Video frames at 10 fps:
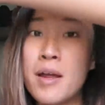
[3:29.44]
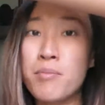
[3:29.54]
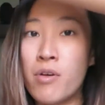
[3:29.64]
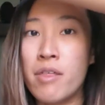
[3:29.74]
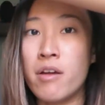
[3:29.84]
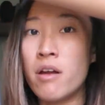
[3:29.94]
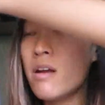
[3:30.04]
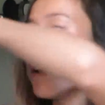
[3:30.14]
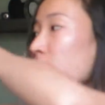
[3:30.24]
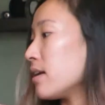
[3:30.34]
my
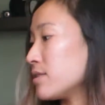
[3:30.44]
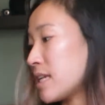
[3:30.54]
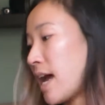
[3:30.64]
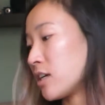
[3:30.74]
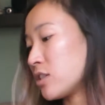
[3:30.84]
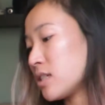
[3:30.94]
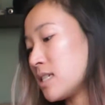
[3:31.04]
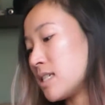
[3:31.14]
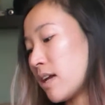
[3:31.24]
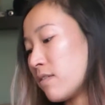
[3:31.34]
brother, and it was
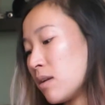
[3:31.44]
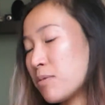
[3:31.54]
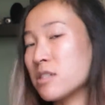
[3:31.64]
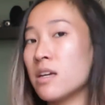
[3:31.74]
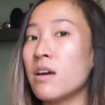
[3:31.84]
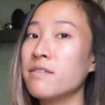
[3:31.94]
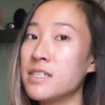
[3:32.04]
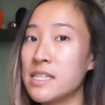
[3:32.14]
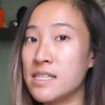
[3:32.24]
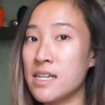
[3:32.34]
actually 70% off,
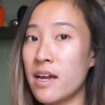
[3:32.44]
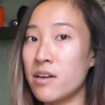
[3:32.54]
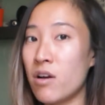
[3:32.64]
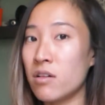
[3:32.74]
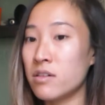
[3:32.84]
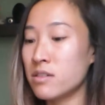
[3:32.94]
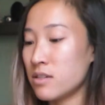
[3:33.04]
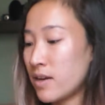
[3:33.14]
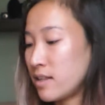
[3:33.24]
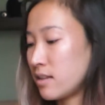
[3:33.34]
$69.
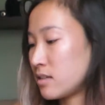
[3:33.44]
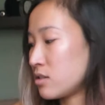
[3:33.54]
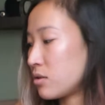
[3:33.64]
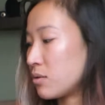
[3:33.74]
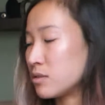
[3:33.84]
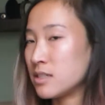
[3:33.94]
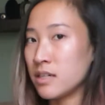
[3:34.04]
So I think that's a total